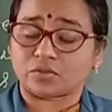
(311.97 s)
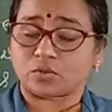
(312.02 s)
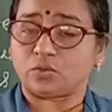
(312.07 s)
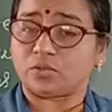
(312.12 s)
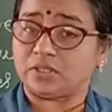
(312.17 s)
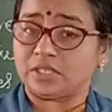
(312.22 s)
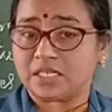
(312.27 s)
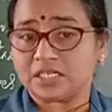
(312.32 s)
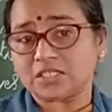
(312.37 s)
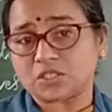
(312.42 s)

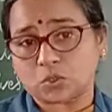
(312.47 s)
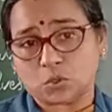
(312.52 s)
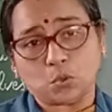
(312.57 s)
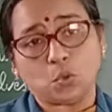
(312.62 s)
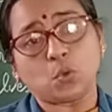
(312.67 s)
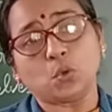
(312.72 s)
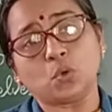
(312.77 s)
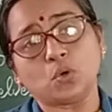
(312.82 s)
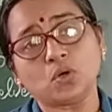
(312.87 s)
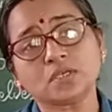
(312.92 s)
these
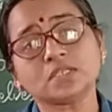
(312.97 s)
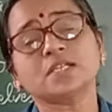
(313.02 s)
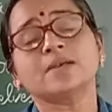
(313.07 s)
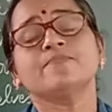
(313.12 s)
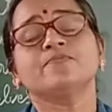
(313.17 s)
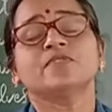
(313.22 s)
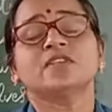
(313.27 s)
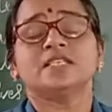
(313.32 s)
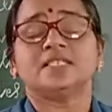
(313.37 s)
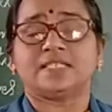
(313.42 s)
rules
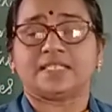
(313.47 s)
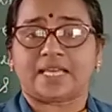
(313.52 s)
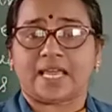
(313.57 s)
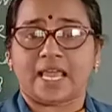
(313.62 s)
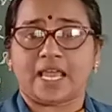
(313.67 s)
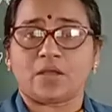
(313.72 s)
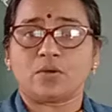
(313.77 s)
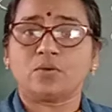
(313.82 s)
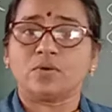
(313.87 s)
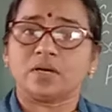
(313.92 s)

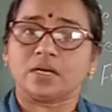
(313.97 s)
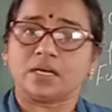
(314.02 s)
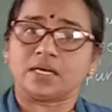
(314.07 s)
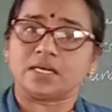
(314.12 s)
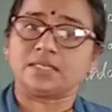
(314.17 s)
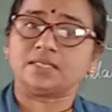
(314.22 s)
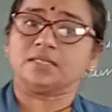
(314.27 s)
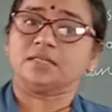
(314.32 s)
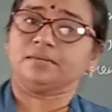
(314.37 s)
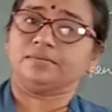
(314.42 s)
save us
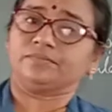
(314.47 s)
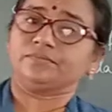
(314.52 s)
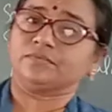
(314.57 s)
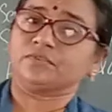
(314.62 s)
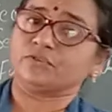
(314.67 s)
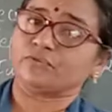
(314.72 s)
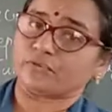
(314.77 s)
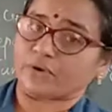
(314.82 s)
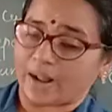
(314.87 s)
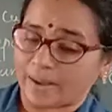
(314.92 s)

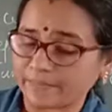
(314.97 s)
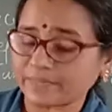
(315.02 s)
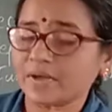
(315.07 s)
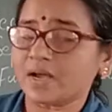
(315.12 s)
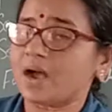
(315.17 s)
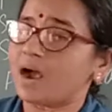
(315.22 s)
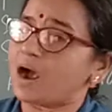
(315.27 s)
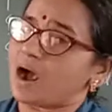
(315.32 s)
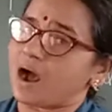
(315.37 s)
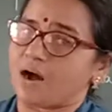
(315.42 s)
from
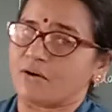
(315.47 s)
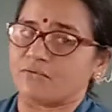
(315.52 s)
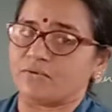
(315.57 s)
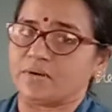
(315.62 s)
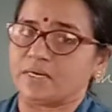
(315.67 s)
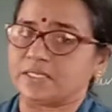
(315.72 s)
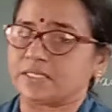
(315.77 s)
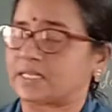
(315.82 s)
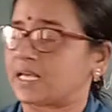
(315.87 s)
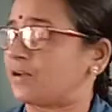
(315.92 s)

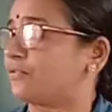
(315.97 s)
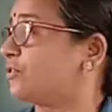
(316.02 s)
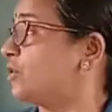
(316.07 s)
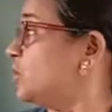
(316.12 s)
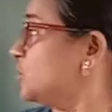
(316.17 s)
ourselves.